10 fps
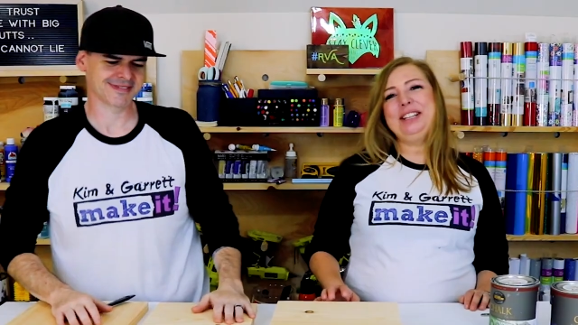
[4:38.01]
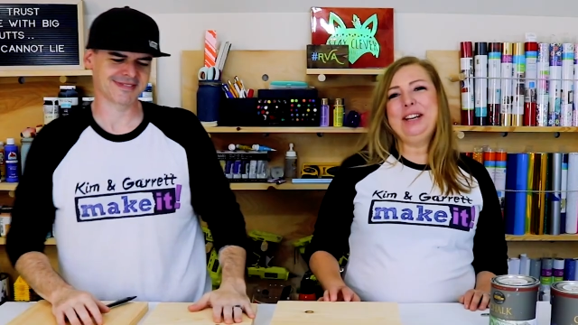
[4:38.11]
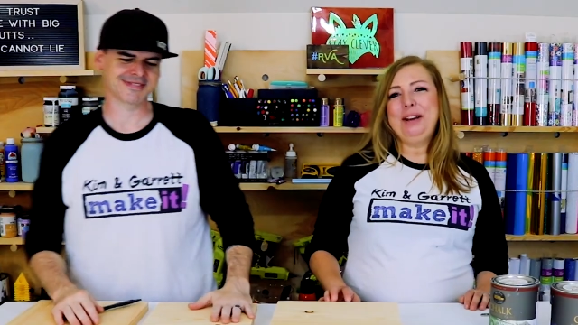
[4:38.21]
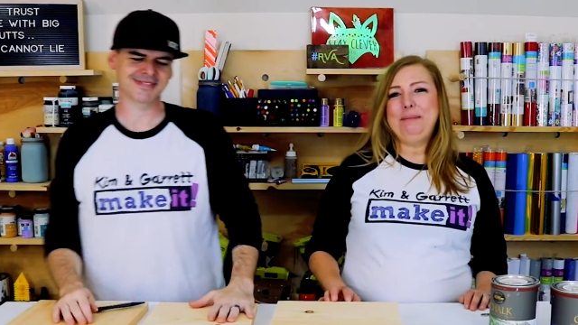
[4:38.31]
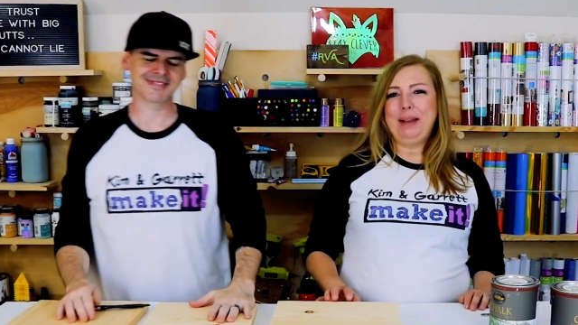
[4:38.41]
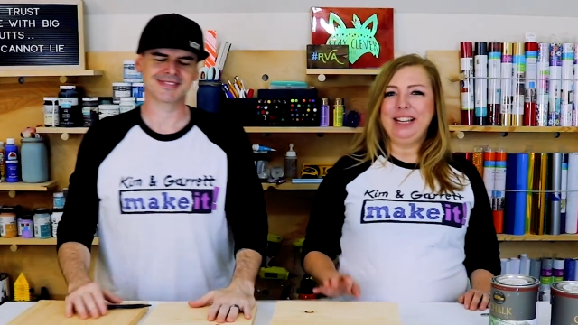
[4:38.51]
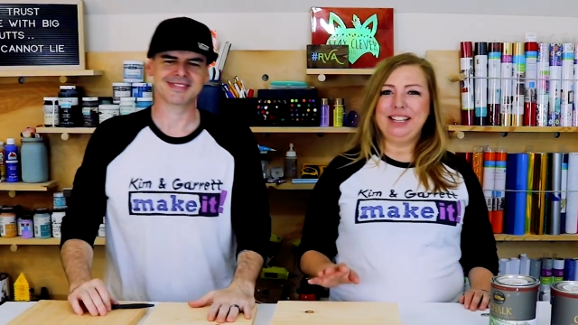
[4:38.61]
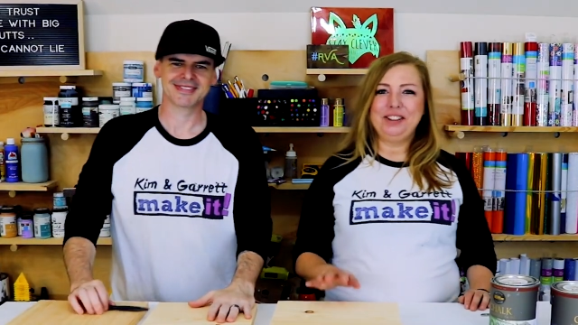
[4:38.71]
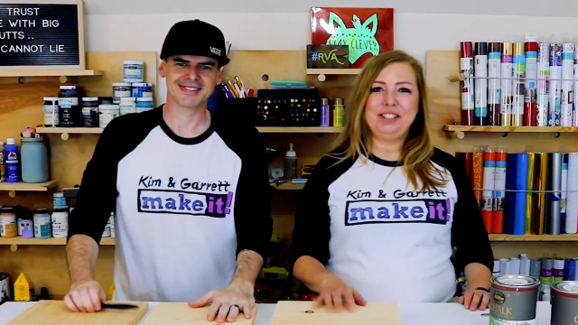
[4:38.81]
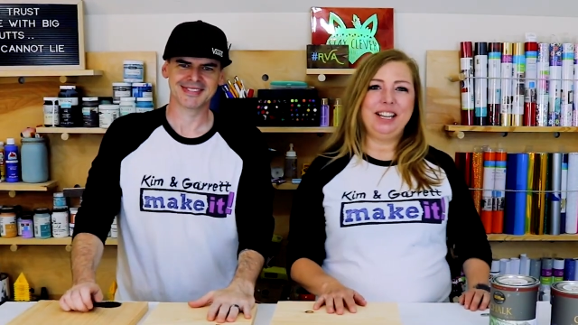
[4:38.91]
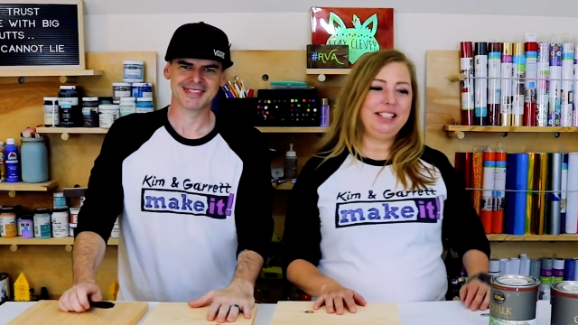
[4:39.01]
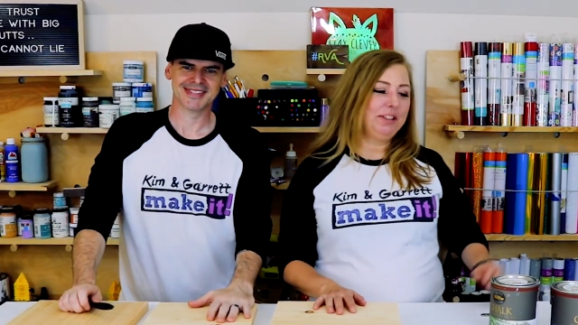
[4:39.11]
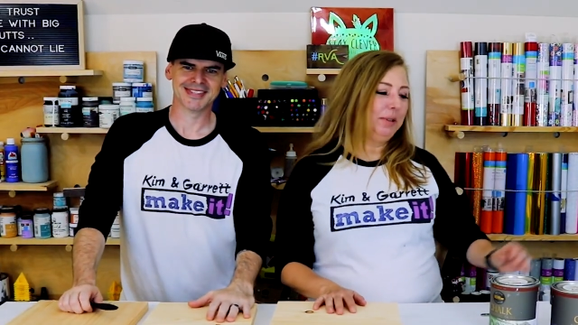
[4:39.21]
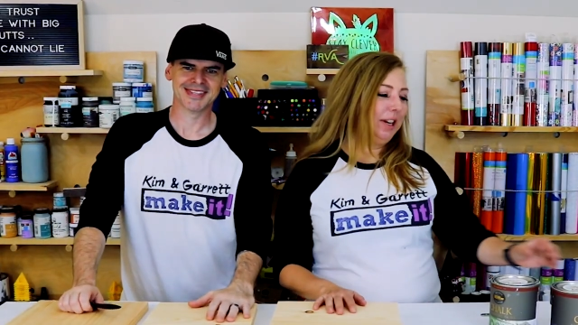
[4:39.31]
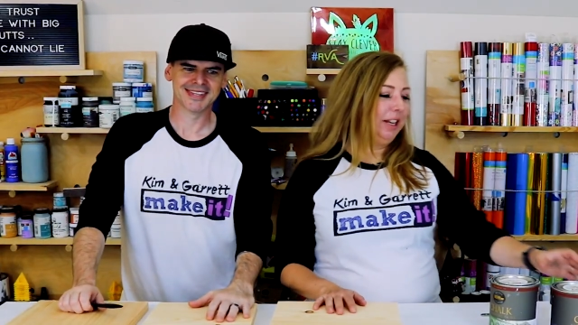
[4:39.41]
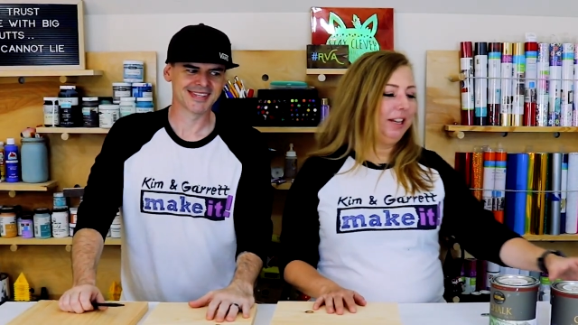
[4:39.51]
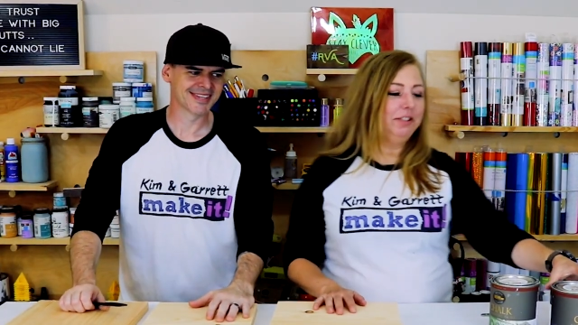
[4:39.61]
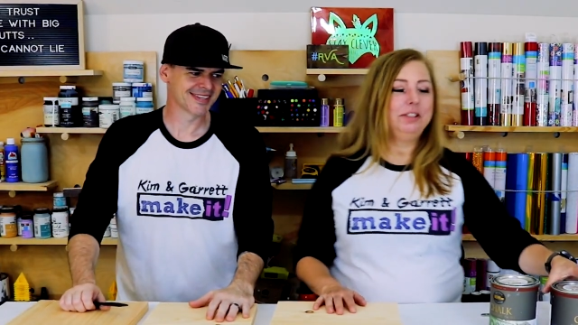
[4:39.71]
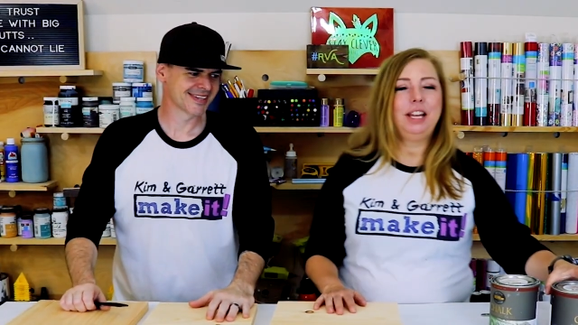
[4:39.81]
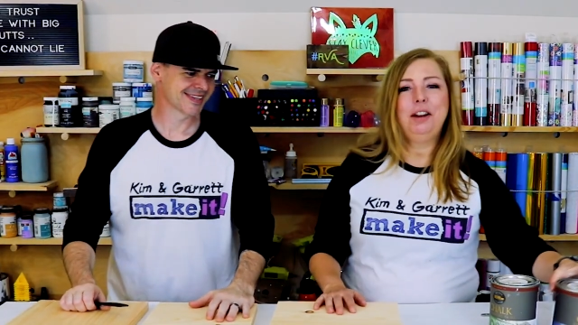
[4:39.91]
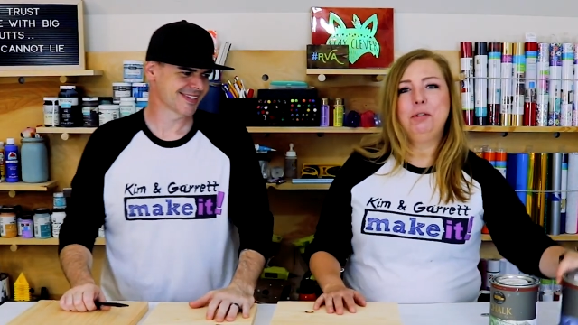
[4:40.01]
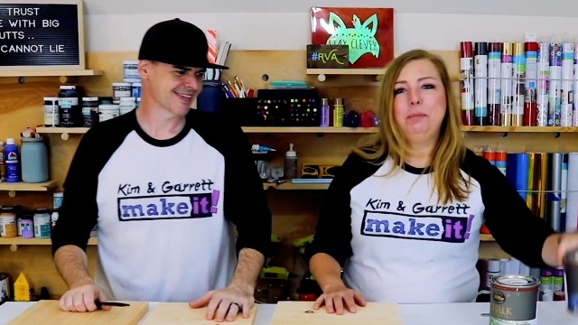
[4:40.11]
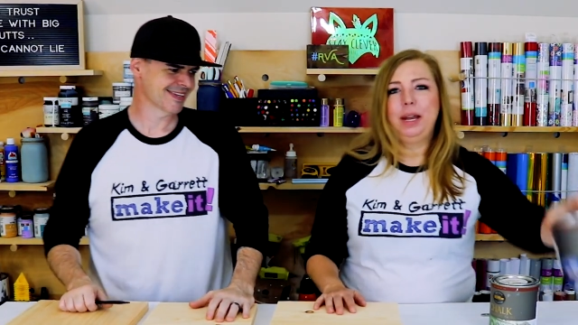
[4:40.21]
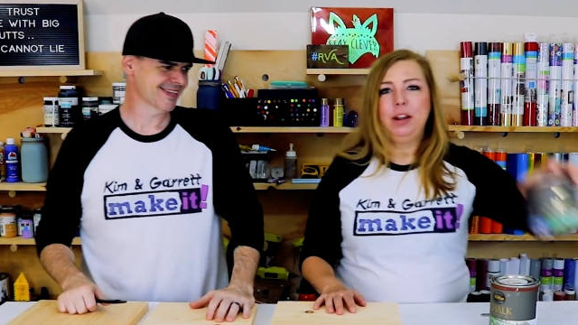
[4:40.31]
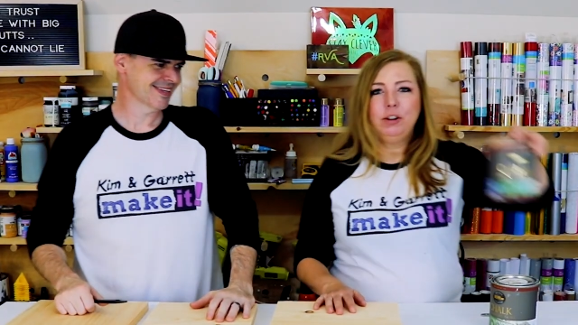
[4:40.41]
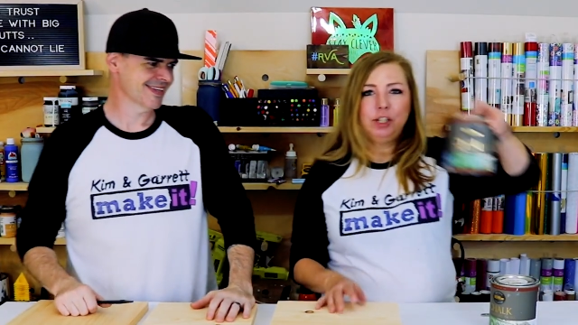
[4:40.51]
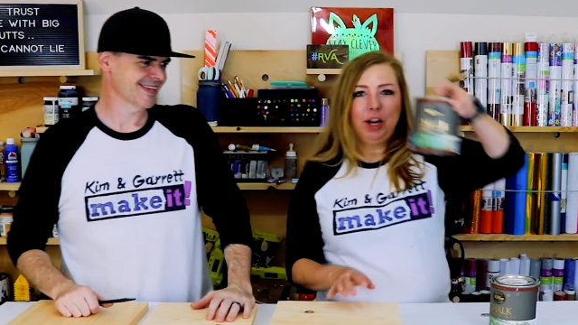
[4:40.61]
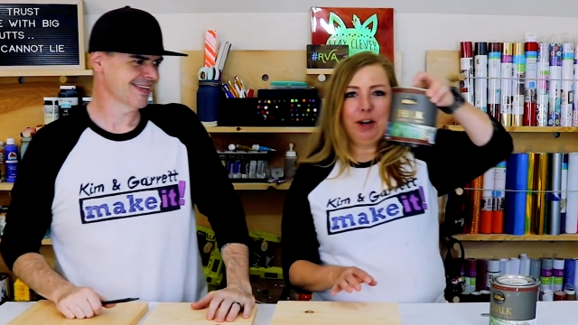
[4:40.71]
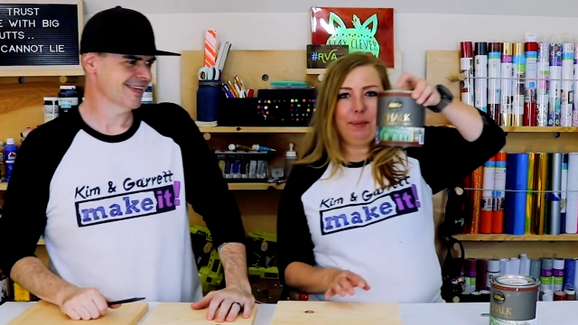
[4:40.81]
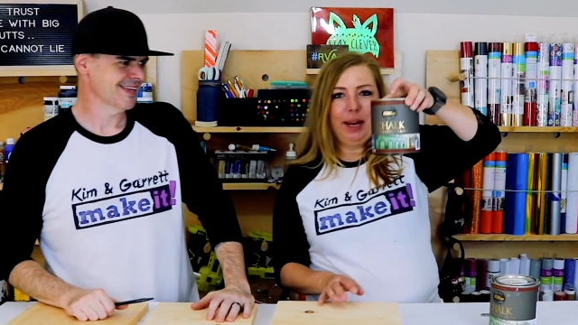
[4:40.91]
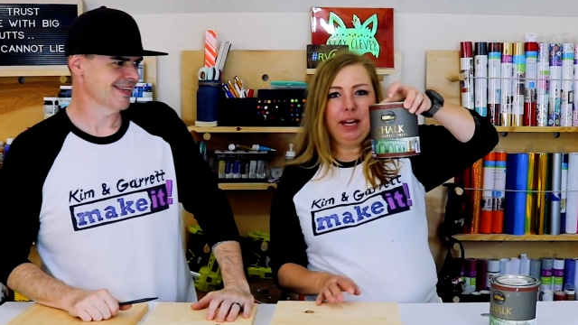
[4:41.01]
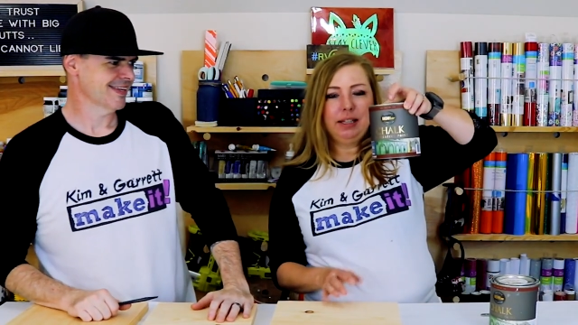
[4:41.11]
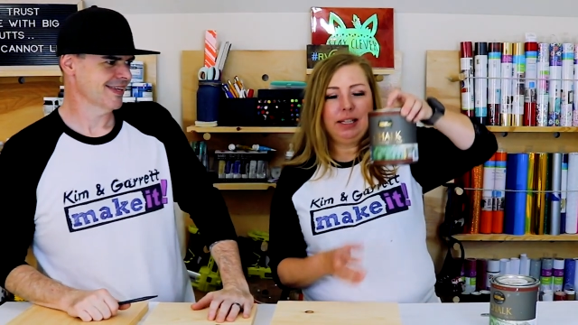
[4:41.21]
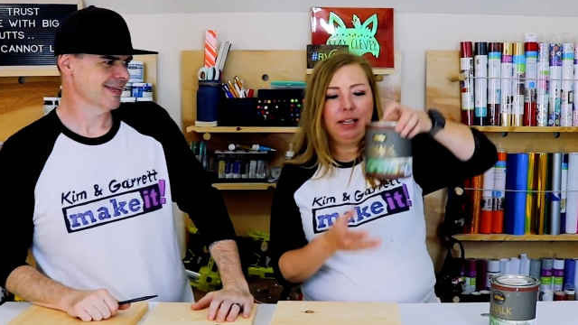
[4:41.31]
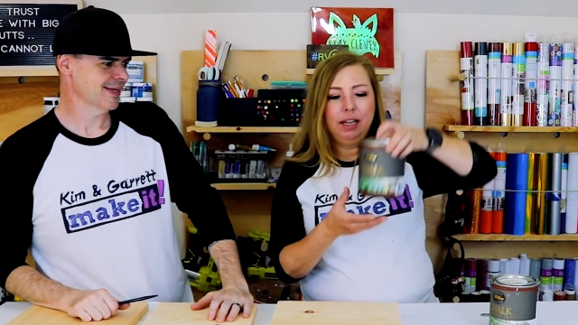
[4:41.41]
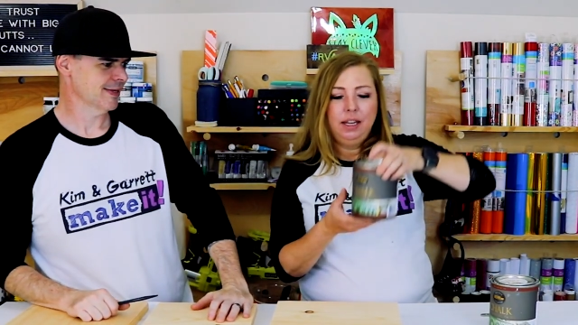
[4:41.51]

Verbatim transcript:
Speaker 1: To paint our stencil. We're going to use our Bayer chalk paint.